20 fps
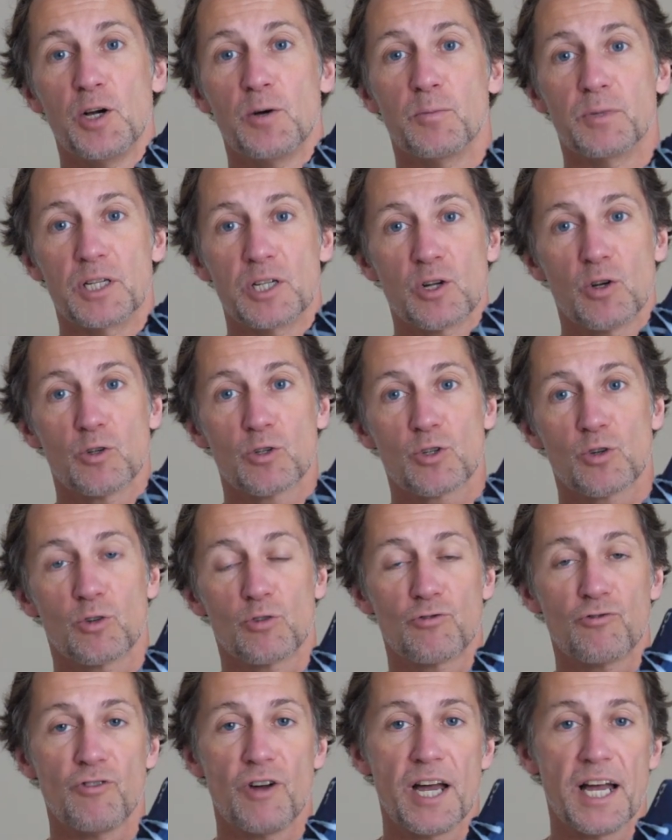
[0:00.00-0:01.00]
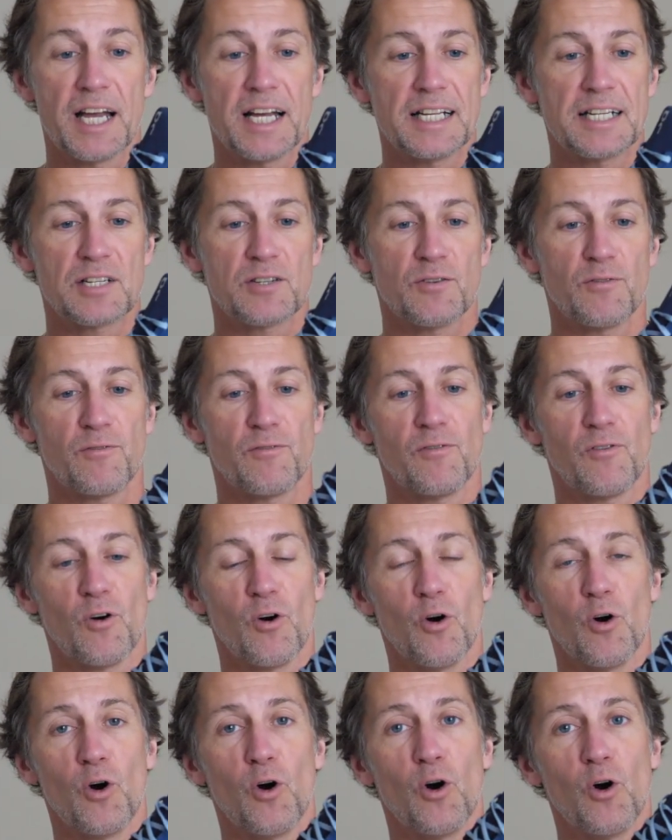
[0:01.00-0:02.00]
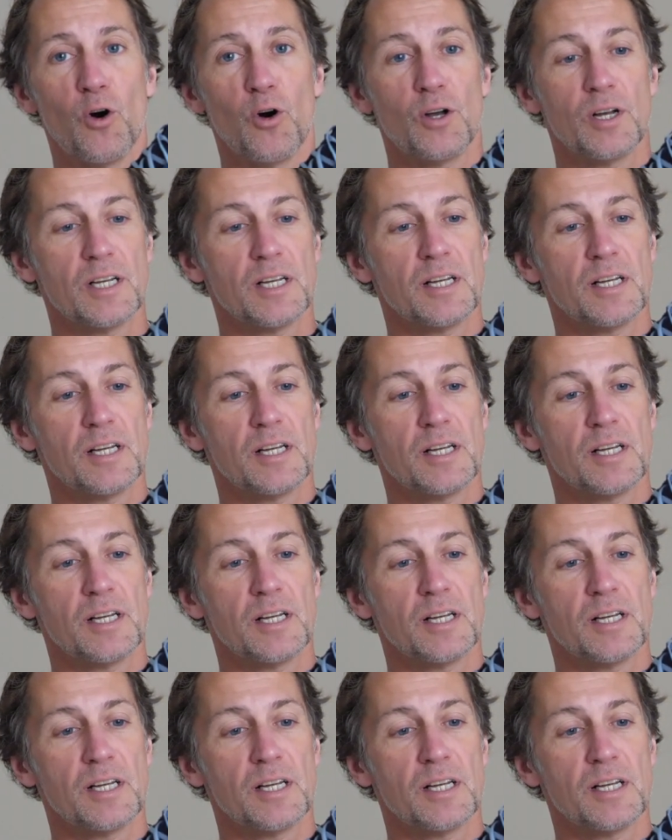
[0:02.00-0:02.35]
but it's also great for